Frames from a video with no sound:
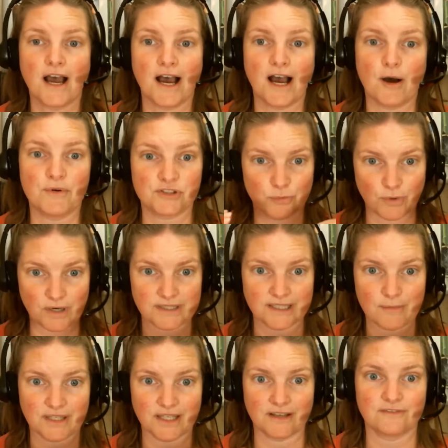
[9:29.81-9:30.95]
But it's a
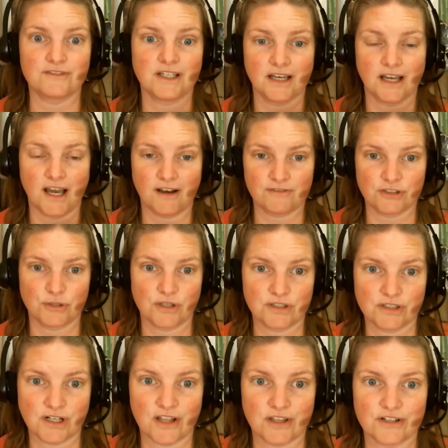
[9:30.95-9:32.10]
one-time gift of
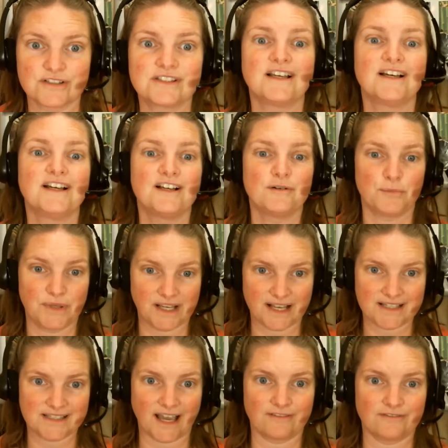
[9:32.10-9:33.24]
$200
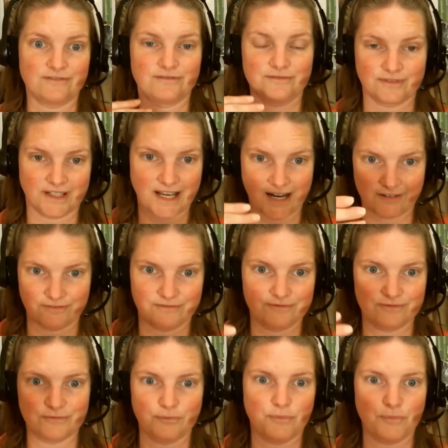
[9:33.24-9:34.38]
because I've kind of,
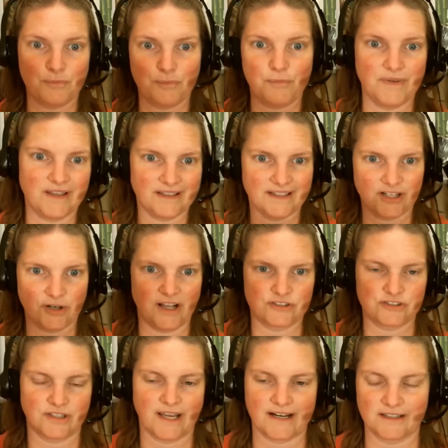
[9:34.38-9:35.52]
held
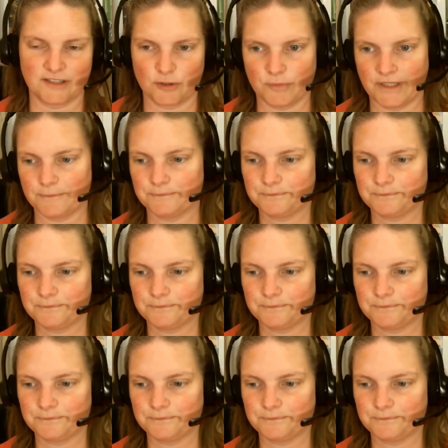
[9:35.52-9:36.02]
your hand a little bit.